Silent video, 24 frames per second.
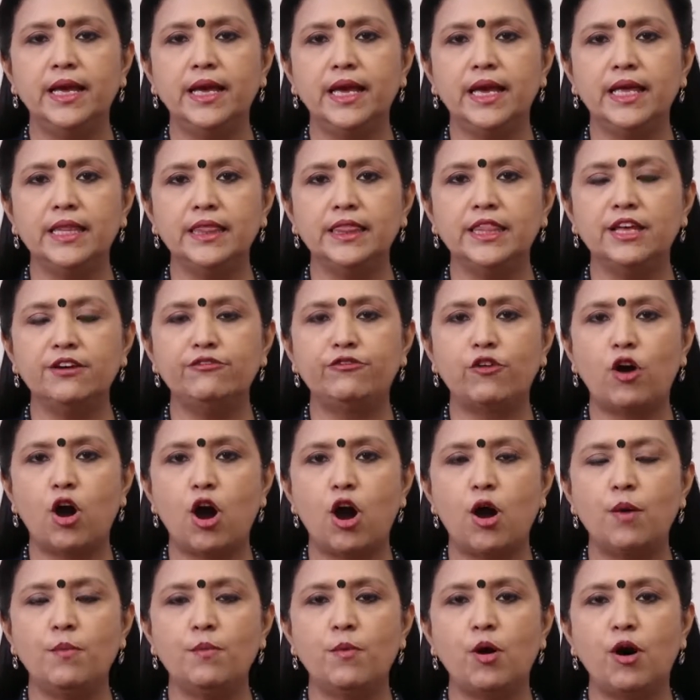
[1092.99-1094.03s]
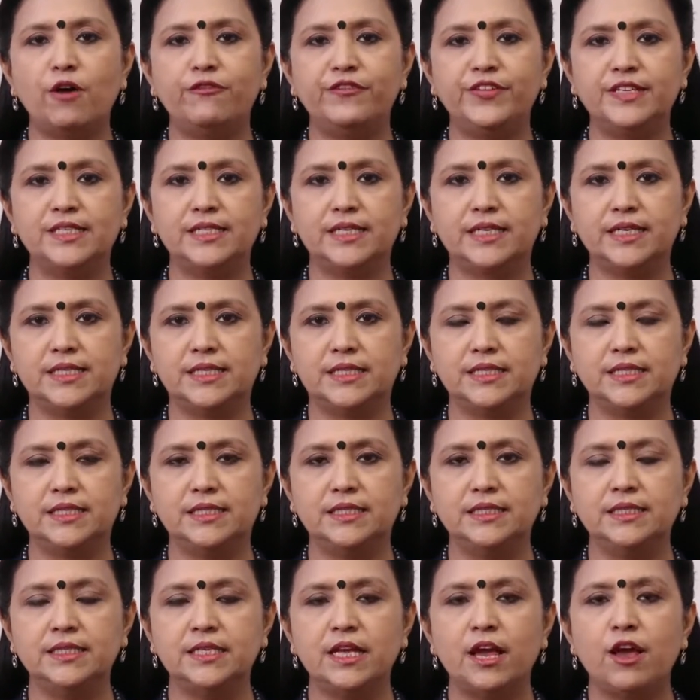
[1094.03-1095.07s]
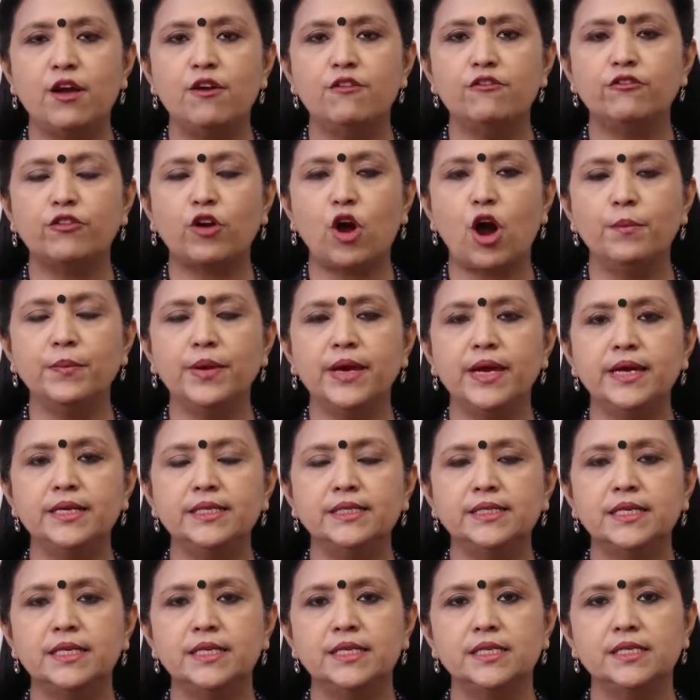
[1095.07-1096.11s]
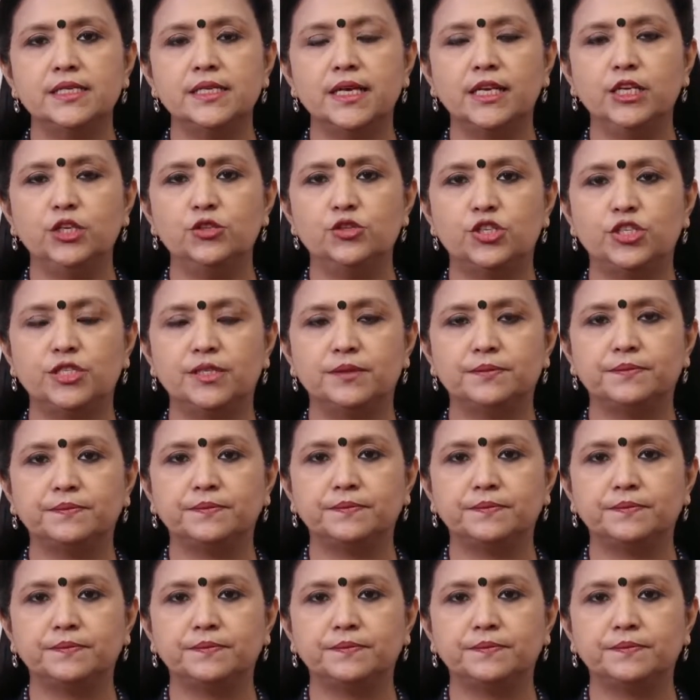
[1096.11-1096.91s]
in the form of its crystals from its solution.